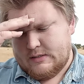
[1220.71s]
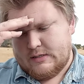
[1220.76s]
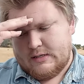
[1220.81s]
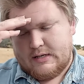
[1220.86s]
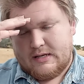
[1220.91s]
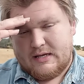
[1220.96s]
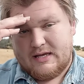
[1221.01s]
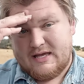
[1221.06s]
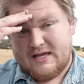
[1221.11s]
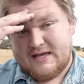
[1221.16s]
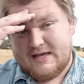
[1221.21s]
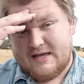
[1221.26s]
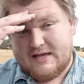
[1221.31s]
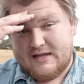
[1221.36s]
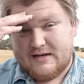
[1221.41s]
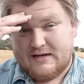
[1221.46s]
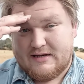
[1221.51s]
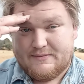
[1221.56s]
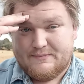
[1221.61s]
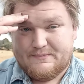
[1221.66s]
And
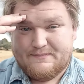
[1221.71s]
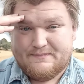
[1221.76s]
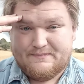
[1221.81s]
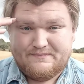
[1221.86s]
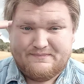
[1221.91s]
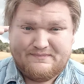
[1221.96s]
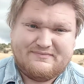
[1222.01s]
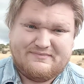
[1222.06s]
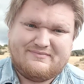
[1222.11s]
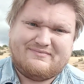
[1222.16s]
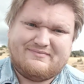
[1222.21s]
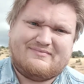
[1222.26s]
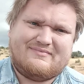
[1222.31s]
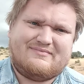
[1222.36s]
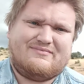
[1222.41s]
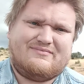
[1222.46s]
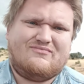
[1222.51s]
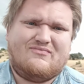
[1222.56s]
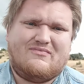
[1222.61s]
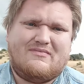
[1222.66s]

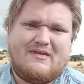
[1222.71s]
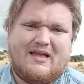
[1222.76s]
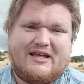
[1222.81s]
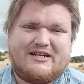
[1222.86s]
I just